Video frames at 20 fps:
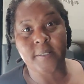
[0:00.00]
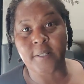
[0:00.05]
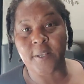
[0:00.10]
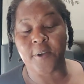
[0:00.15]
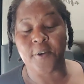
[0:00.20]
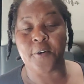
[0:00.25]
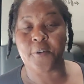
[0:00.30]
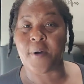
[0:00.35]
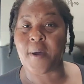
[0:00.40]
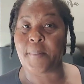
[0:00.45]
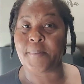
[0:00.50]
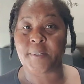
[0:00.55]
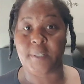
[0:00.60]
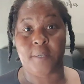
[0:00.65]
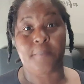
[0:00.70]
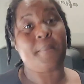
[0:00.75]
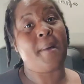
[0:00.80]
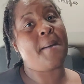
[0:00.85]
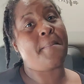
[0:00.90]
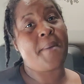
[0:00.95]
so I
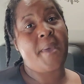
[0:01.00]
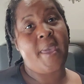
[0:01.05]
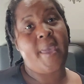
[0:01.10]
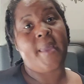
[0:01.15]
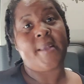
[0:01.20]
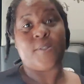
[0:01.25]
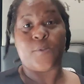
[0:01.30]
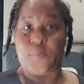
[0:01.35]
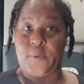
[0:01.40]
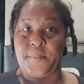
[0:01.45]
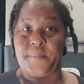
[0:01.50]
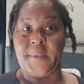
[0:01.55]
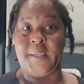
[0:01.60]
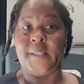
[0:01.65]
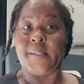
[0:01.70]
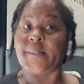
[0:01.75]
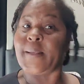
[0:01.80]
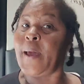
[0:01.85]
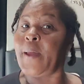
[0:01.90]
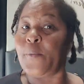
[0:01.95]
took my bags with me
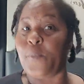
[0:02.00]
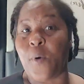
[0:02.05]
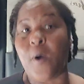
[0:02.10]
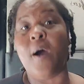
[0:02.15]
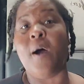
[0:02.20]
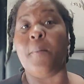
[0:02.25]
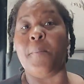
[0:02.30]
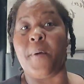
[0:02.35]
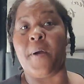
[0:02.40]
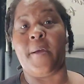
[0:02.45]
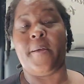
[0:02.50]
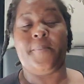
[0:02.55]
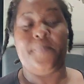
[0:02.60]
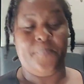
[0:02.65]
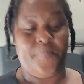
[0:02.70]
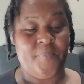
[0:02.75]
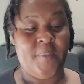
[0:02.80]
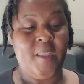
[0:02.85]
inside of Walmart.